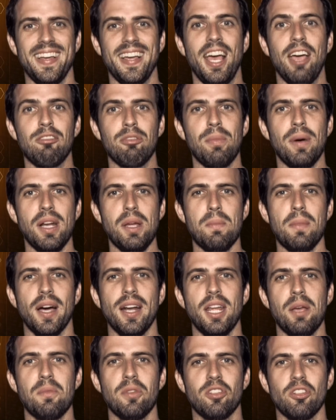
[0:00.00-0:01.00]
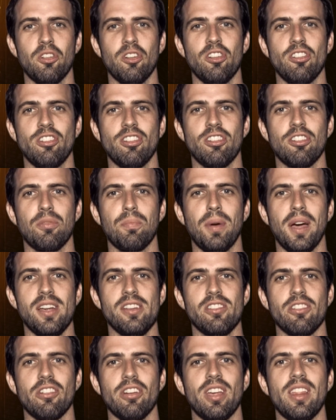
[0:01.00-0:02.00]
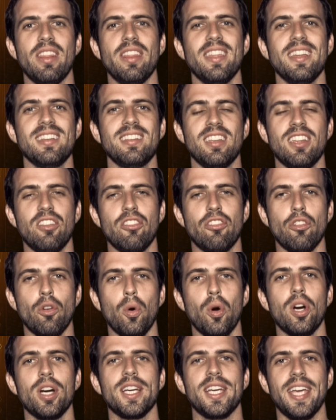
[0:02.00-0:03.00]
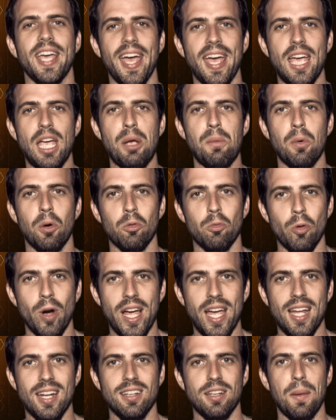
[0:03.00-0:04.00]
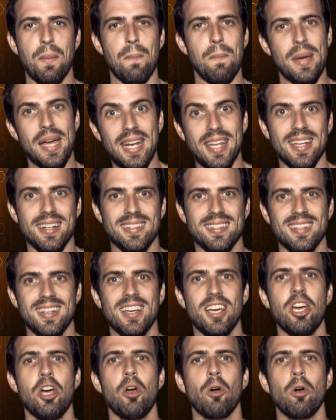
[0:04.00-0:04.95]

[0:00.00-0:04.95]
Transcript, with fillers: Hey everybody, my name is Christian Spicer and this is your Game Rant Minute.